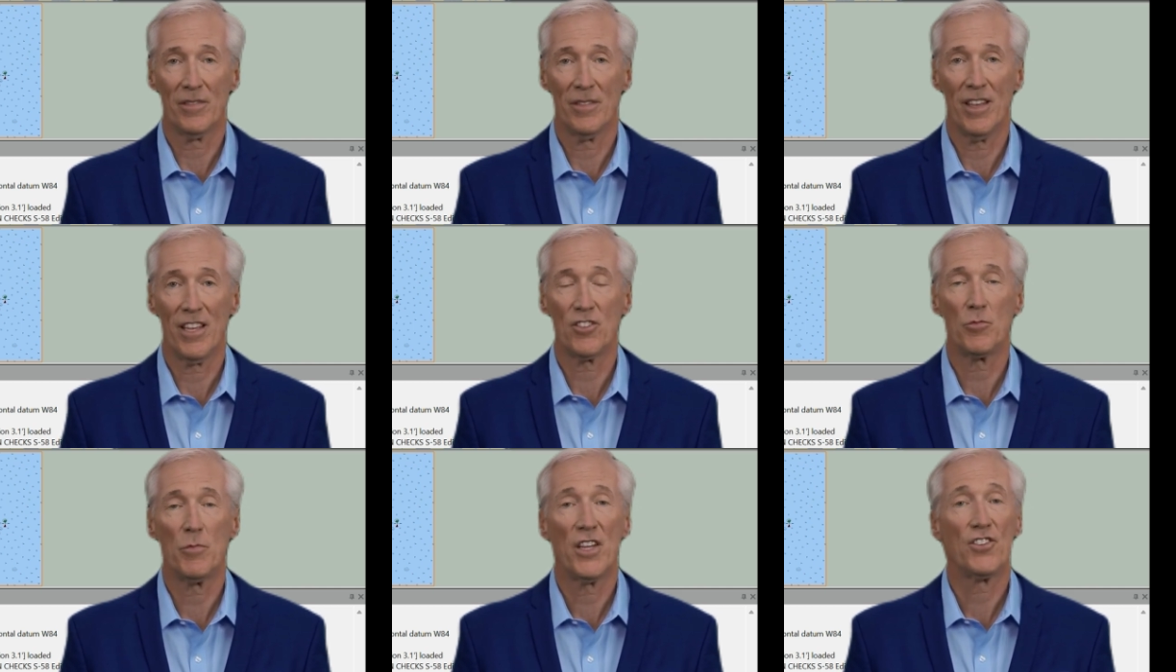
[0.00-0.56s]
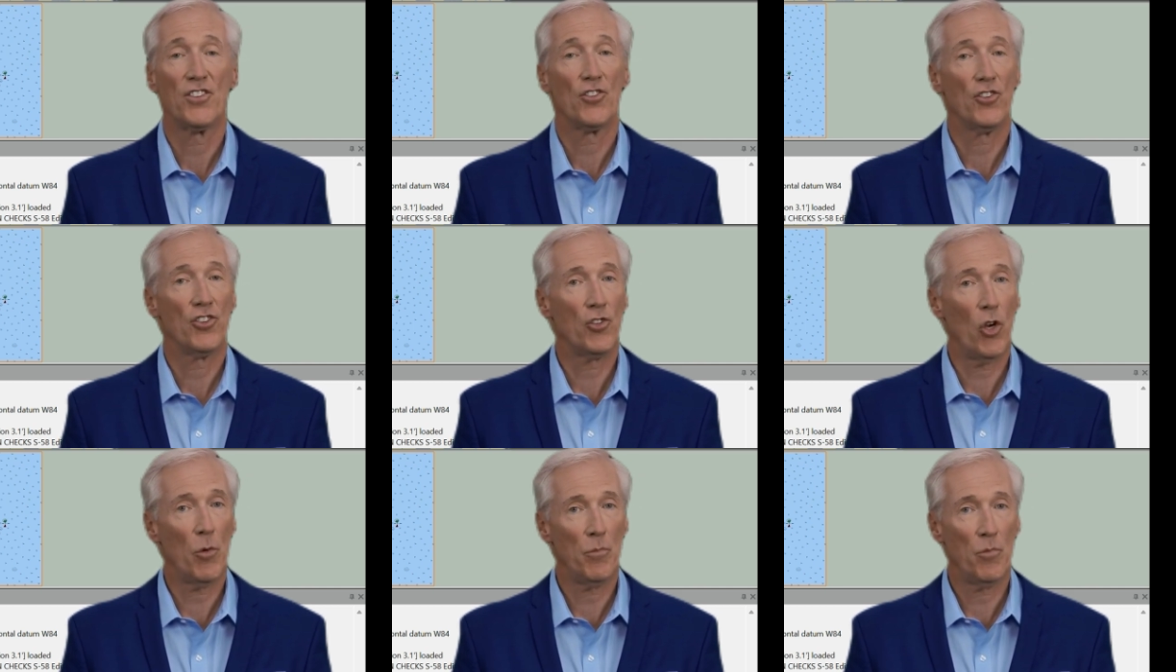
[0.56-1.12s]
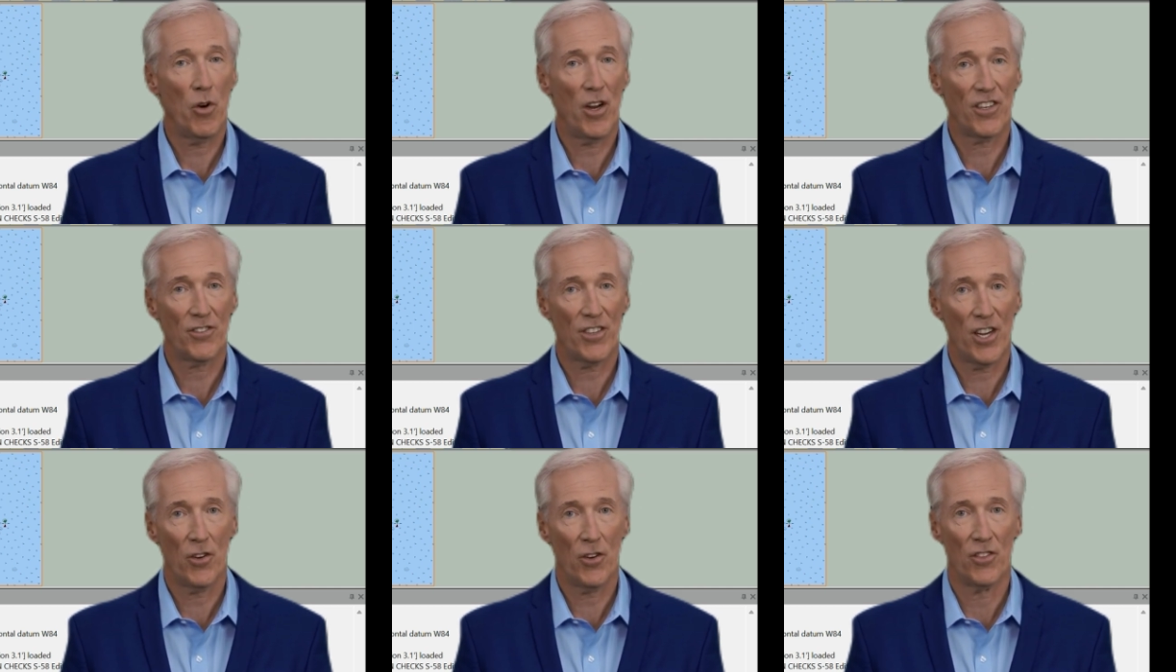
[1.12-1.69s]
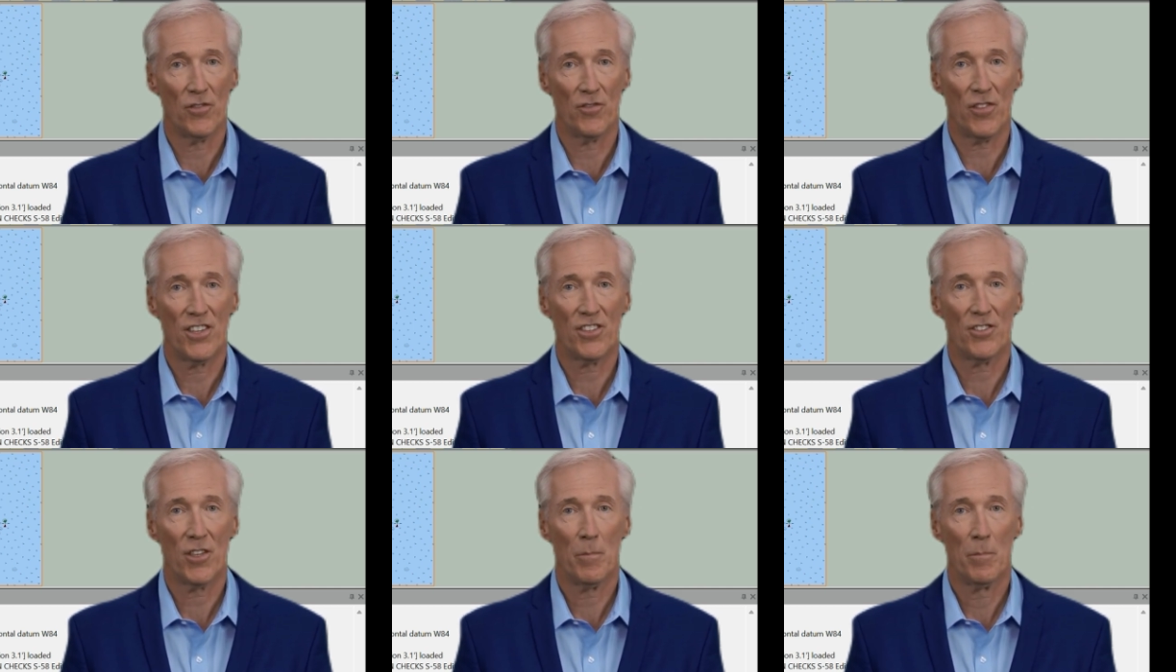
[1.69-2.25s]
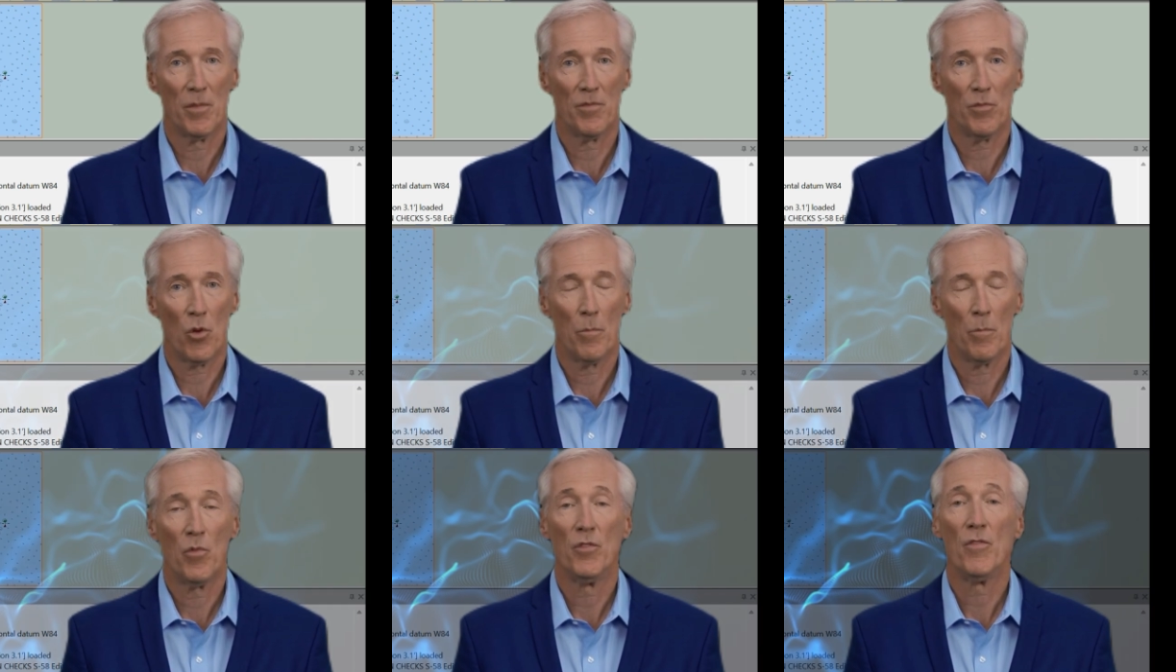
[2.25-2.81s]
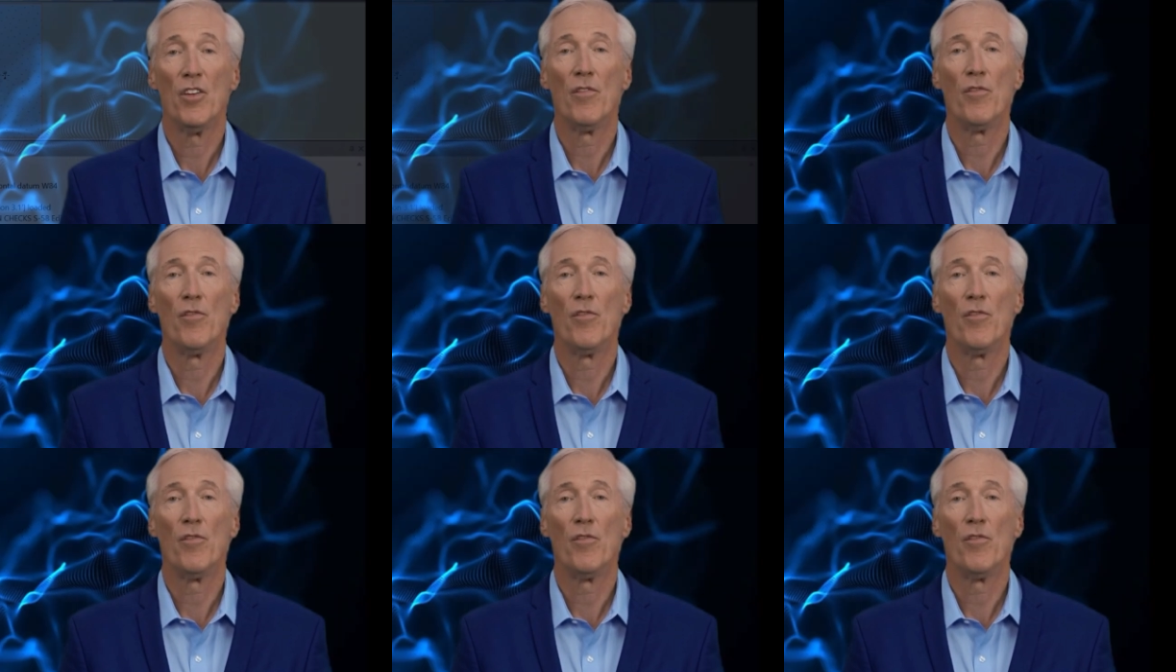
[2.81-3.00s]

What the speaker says: it's best to stop right there and fix them before moving